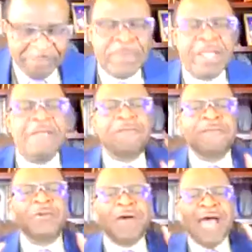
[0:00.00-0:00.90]
if
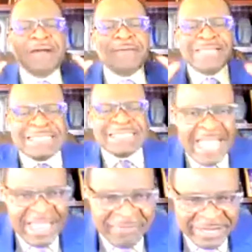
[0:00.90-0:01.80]
you are
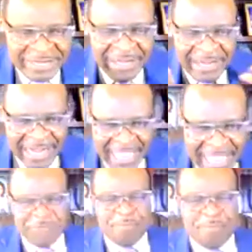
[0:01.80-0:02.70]
retiring
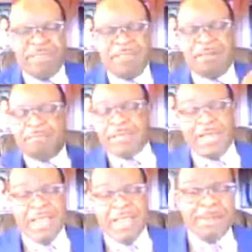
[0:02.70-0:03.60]
like me,
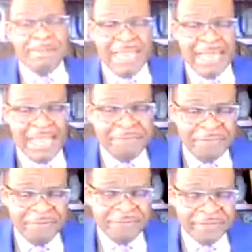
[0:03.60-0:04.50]
I'm in my late
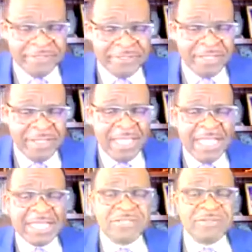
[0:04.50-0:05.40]
50s, I
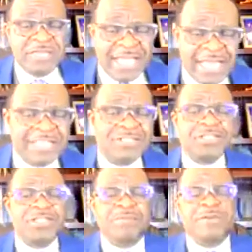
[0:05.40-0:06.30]
actually got into
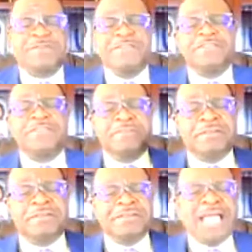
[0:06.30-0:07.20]
this profession
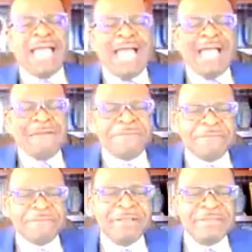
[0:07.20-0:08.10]
because I
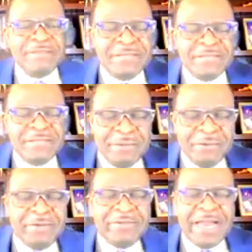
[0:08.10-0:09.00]
felt, my
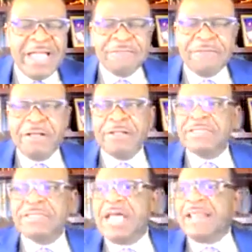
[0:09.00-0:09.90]
wife and I felt
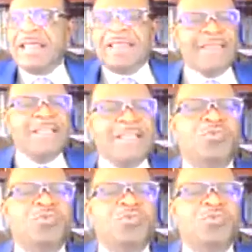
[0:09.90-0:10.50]
that this